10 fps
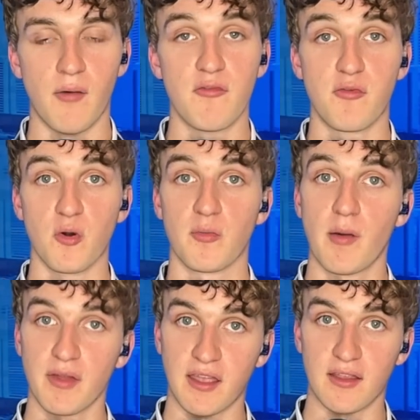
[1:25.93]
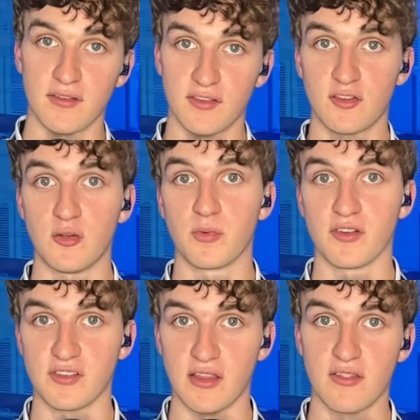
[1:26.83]
for Republicans to
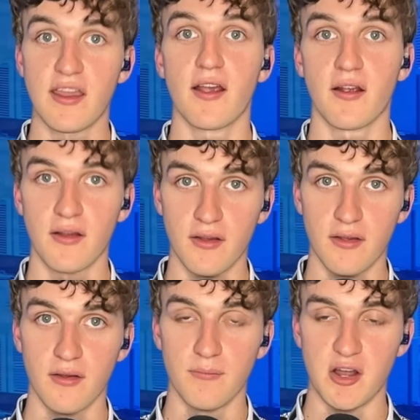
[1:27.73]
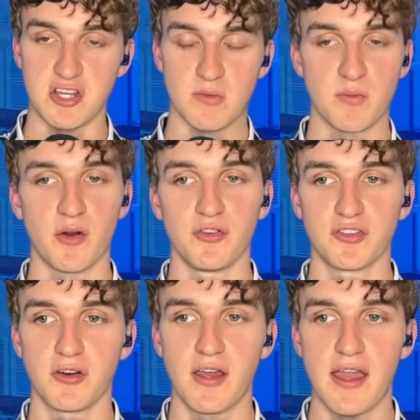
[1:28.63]
present their budget
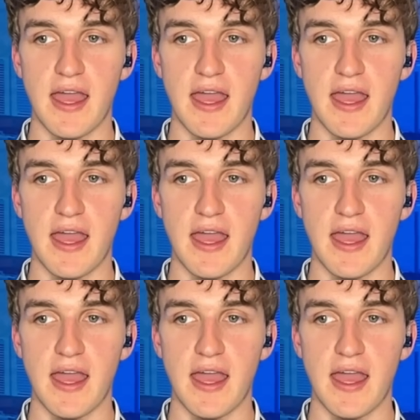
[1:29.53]
proposal.